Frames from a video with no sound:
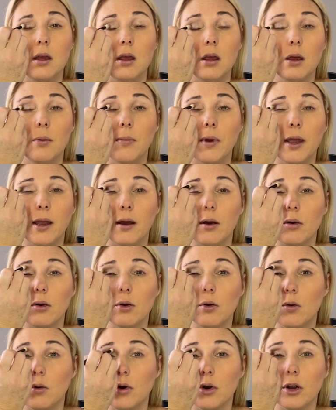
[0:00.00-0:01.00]
in my outer
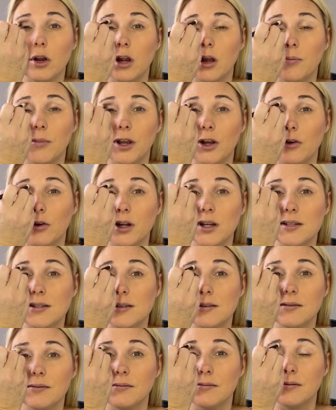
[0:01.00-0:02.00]
corner and my crease.
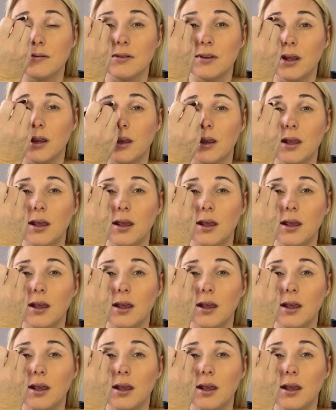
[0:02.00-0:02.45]
Like,